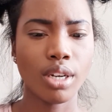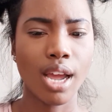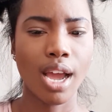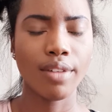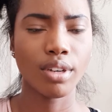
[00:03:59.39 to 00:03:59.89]

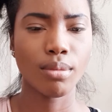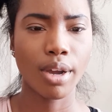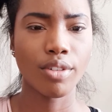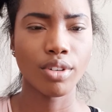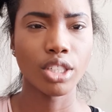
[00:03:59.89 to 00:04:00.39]
having my
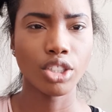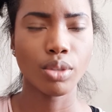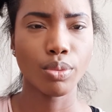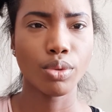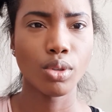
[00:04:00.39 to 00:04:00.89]

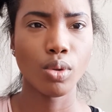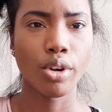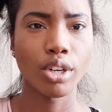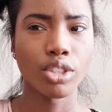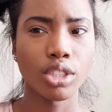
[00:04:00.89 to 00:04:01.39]
relationship with the Lord,
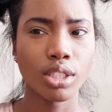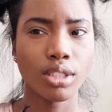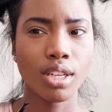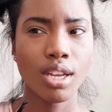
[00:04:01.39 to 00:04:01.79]
and just,